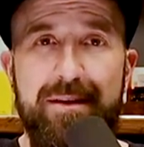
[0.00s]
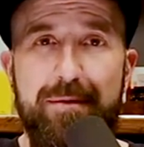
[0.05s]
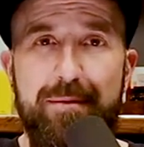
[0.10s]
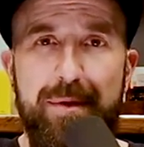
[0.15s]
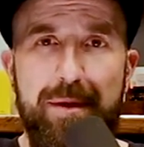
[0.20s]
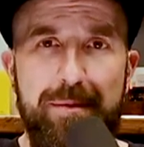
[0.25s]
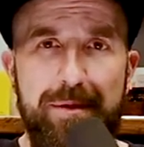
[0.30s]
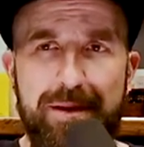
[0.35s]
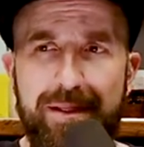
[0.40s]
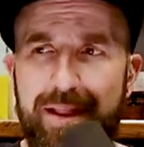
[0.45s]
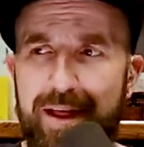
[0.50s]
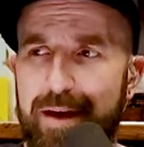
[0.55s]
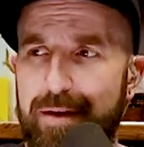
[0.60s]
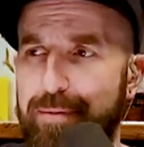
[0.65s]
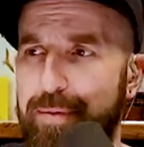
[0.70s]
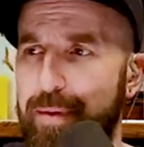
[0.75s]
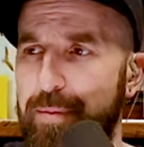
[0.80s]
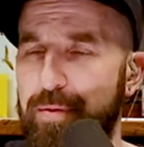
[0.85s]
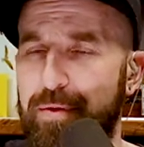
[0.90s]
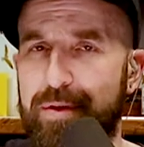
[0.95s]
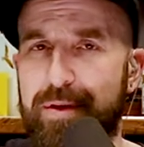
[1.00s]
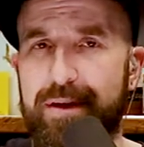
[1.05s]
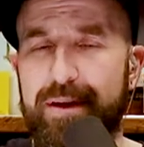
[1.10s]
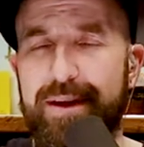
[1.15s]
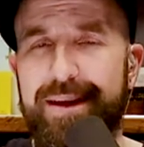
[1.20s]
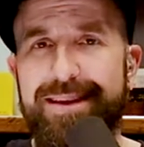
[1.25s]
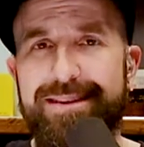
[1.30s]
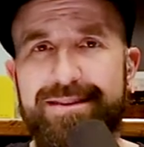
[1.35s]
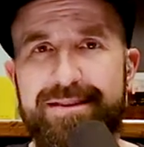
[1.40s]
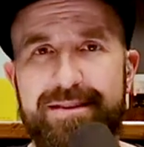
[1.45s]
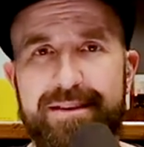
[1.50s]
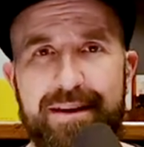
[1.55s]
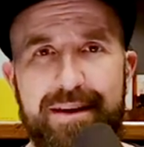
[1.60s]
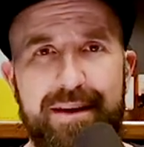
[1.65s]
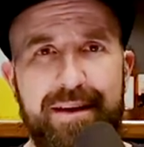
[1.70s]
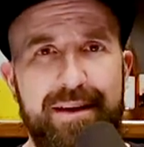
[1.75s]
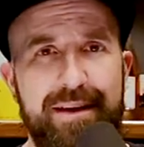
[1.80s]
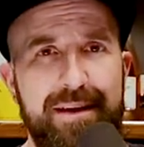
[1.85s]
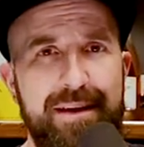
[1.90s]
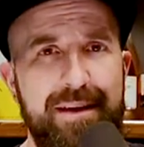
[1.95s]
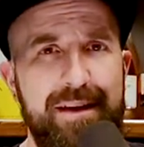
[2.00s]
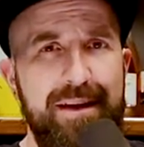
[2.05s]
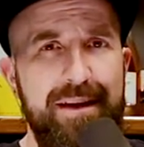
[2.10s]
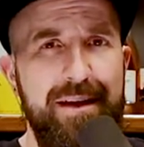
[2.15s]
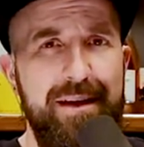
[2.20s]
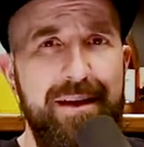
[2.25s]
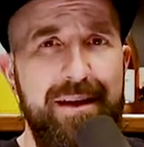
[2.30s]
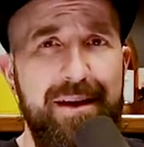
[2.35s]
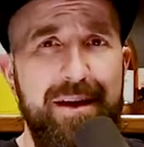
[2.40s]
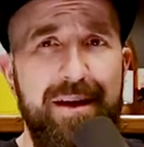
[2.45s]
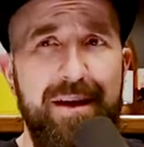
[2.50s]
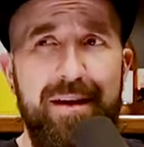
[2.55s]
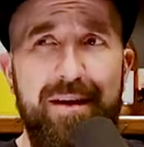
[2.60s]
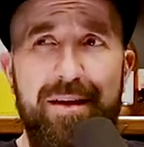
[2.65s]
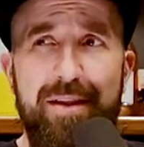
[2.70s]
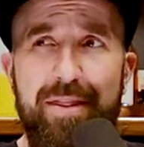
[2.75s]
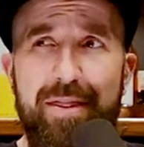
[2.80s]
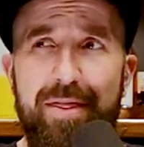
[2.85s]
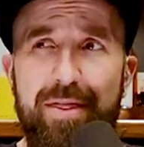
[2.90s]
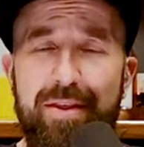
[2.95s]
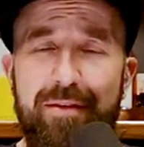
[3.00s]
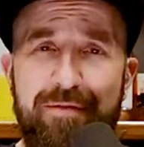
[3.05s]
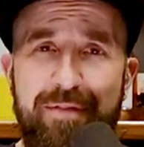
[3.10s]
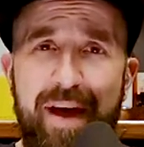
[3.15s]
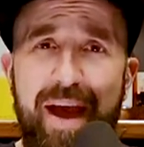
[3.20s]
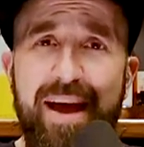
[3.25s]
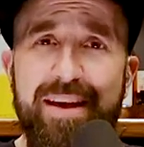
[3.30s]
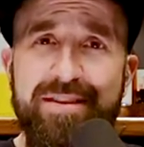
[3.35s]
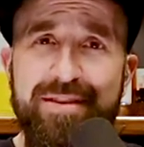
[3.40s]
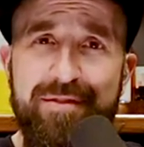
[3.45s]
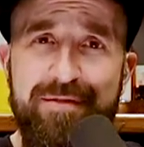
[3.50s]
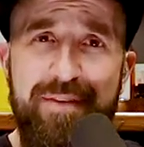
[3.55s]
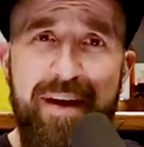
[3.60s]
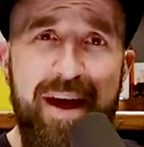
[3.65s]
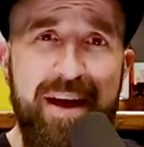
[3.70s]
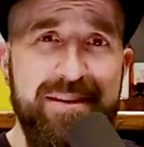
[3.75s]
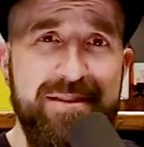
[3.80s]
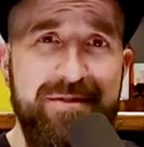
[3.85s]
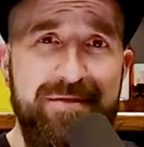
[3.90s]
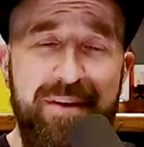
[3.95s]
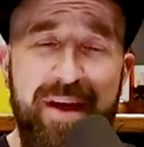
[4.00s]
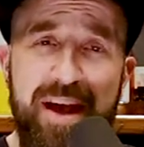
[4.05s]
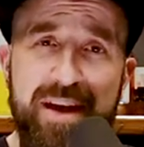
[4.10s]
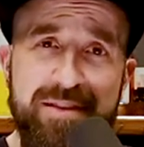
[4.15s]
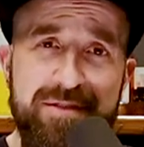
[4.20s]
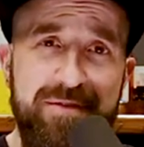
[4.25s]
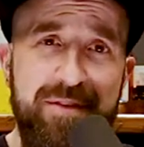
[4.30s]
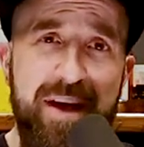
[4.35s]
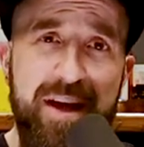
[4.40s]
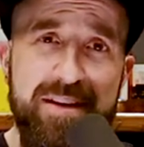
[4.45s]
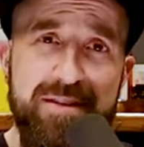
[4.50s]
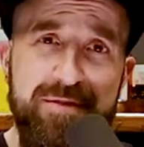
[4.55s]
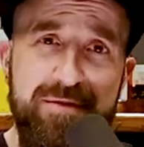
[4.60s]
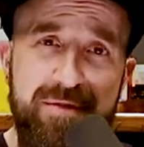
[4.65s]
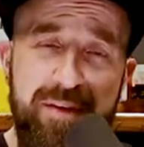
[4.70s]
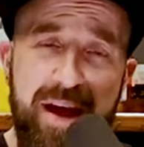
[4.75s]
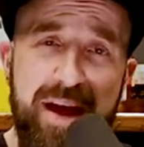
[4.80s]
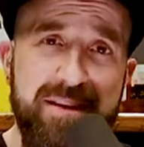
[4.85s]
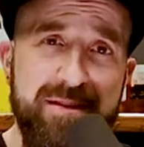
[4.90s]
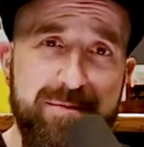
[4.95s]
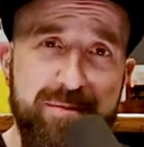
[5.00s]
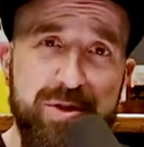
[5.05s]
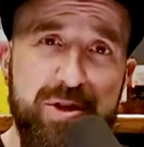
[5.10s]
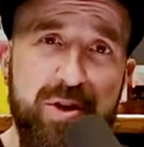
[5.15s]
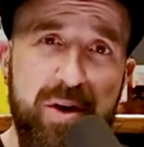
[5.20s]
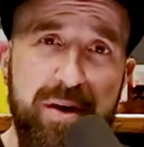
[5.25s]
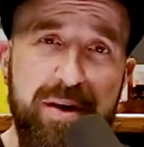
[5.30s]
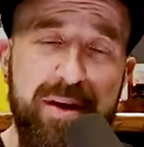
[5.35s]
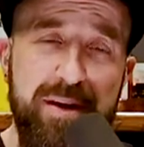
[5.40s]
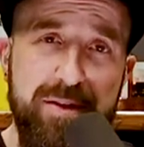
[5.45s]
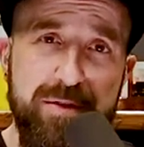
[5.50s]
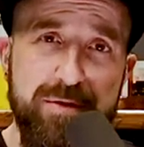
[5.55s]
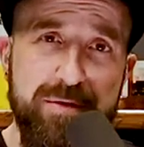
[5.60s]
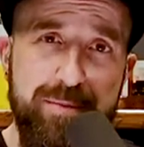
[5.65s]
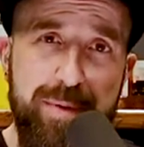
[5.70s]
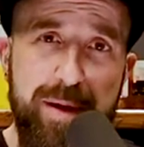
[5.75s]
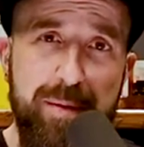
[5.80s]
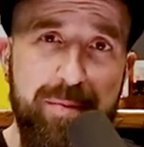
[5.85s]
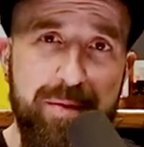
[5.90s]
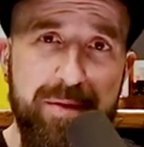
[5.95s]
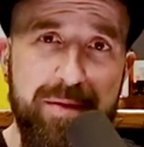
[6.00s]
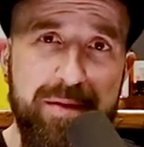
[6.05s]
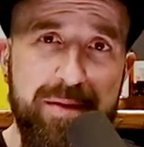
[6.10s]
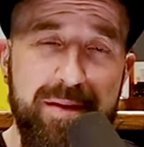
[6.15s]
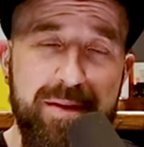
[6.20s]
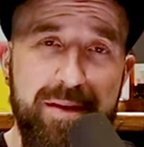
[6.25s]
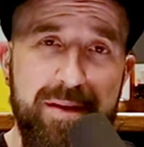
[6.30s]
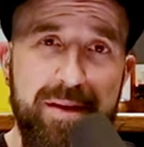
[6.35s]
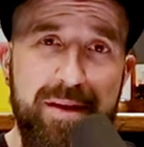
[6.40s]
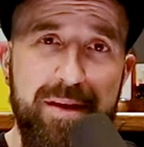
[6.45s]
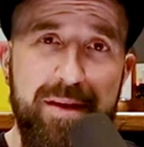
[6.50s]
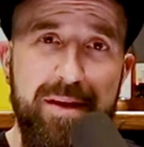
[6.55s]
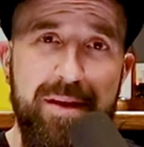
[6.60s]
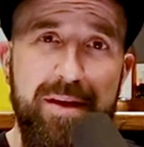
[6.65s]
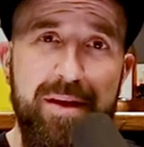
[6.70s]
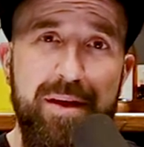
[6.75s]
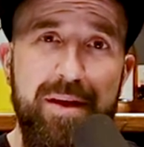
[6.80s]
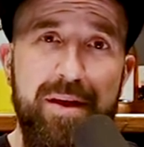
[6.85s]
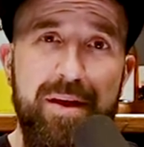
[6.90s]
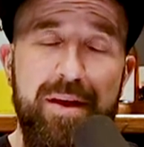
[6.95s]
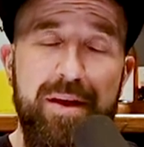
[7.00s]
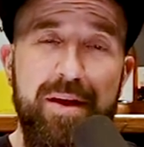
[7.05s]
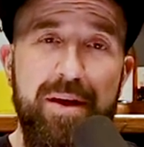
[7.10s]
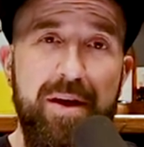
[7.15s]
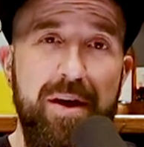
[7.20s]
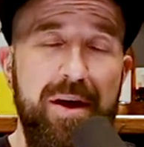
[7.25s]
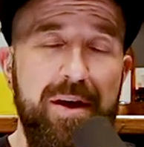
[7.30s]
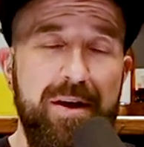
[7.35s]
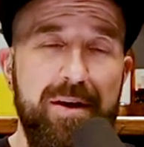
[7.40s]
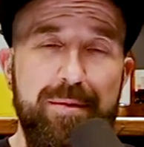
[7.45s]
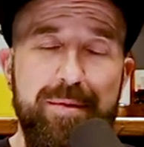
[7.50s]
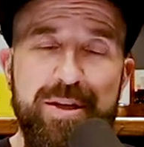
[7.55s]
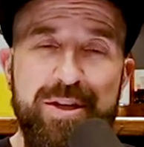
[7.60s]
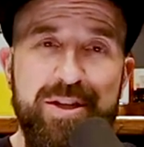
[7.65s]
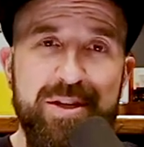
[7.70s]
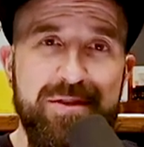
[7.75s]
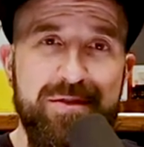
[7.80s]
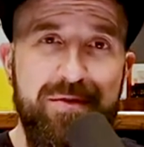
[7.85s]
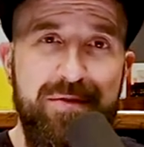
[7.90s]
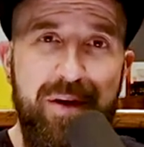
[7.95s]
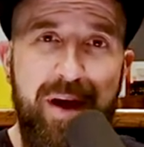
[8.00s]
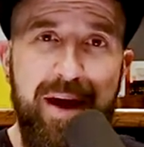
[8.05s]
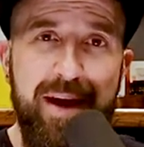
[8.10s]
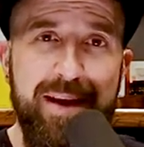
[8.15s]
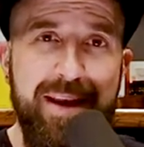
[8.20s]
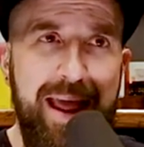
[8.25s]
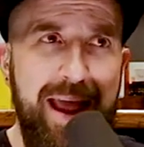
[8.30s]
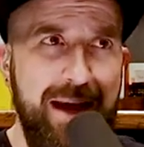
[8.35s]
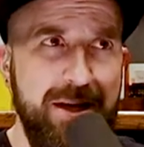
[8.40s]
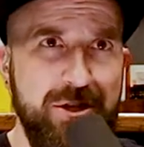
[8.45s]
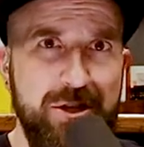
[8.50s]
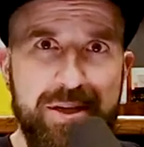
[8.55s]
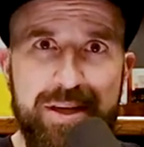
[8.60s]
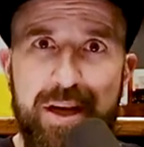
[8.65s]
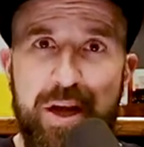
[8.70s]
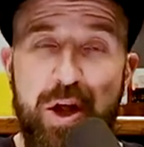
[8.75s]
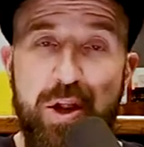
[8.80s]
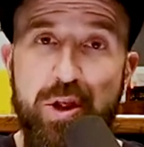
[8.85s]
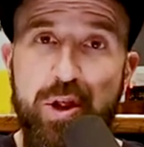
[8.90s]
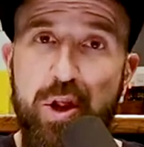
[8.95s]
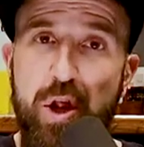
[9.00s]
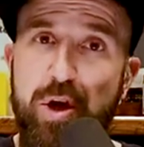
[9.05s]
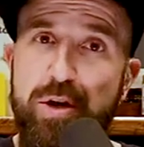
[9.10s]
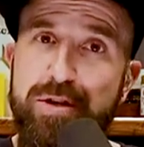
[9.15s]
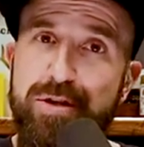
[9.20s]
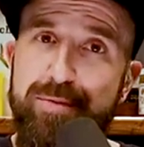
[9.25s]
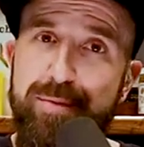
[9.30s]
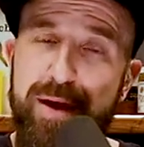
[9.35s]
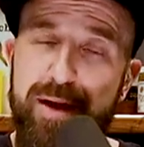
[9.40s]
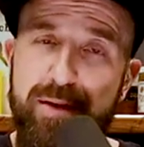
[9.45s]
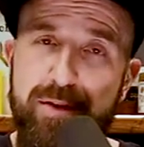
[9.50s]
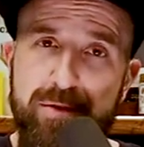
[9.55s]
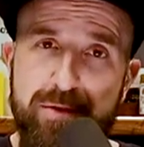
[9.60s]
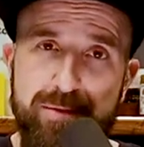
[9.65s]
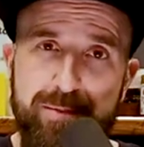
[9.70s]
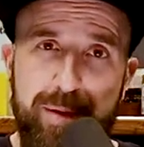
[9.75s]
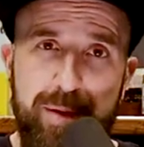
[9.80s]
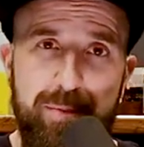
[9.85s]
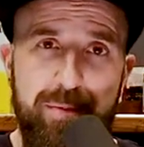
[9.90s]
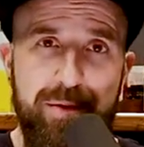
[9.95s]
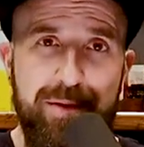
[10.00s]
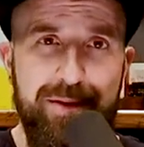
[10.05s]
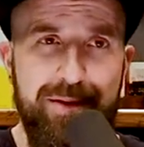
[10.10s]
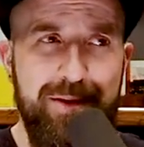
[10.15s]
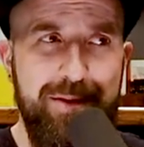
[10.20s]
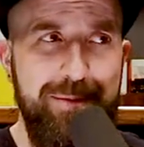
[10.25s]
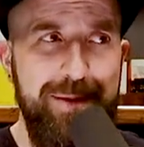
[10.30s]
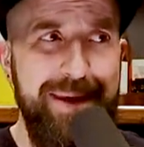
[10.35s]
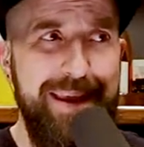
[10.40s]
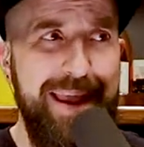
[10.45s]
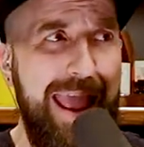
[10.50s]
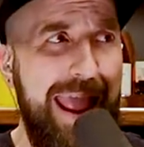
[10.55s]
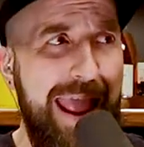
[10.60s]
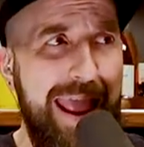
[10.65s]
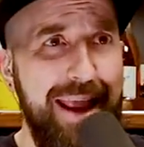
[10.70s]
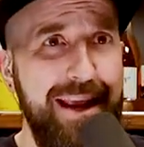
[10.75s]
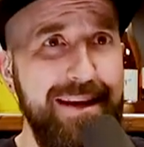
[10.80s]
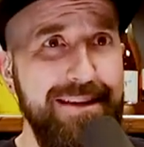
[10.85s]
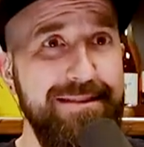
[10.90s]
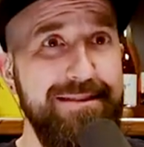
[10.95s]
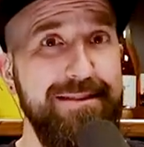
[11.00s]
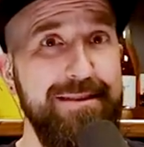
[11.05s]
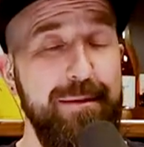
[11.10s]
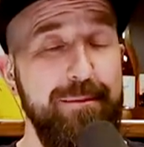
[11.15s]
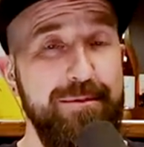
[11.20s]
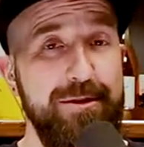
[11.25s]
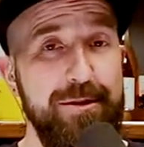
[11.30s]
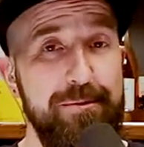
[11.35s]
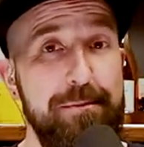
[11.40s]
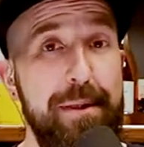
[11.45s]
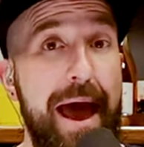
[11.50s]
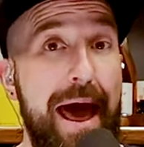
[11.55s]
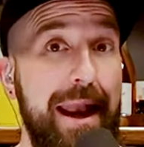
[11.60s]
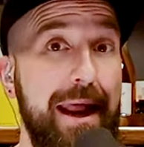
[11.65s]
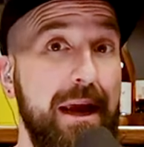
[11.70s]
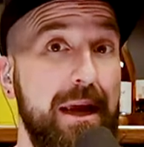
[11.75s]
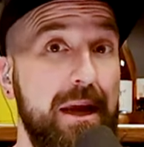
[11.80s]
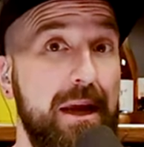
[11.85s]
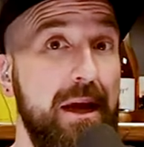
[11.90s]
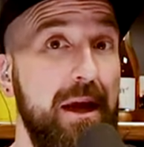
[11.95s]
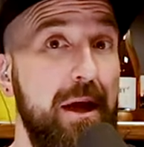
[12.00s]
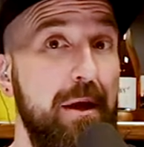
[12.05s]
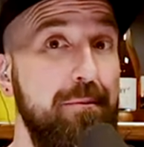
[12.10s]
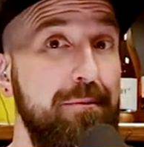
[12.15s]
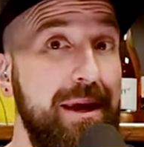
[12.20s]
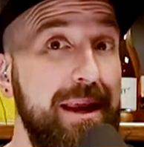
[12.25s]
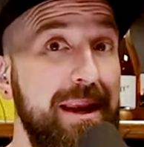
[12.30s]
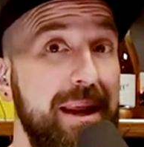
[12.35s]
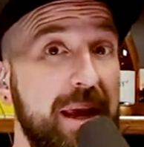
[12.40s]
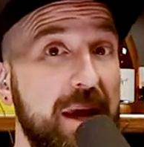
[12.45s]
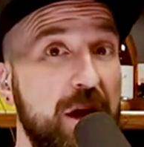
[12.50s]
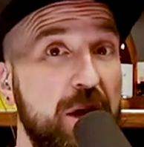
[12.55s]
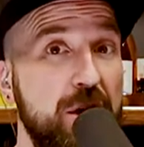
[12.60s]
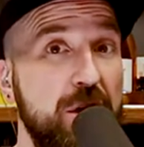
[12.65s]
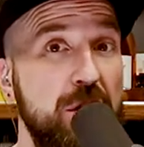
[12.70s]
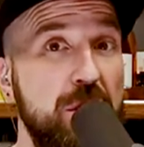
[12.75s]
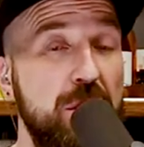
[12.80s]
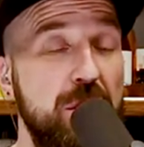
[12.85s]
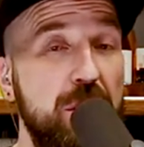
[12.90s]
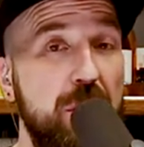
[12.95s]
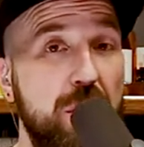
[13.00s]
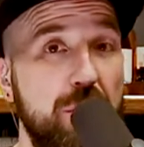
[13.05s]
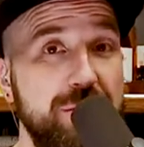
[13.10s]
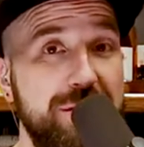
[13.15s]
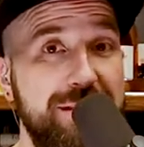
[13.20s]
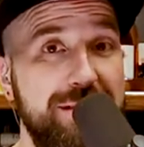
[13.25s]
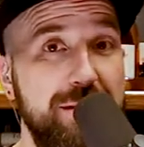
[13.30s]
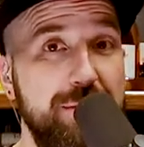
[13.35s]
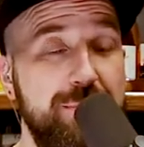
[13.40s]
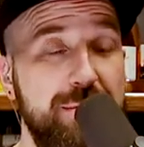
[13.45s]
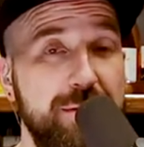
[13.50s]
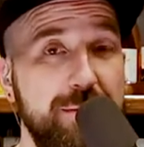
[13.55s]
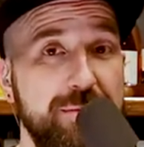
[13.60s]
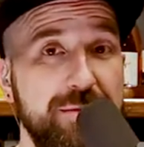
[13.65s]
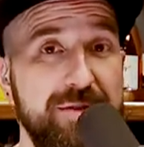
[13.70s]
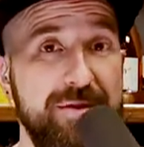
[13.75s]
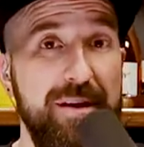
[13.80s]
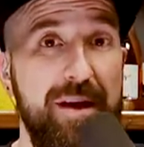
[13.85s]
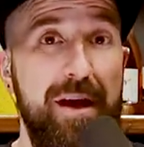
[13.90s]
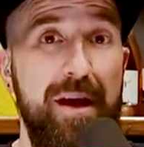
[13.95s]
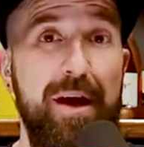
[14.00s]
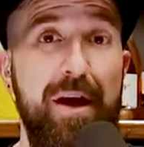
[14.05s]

Maybe a lot of people are going to get sick. The vast, vast, vast, vast, vast majority of those people are going to be just fine. Actually, a large amount of those people are going to be asymptomatic, meaning no symptoms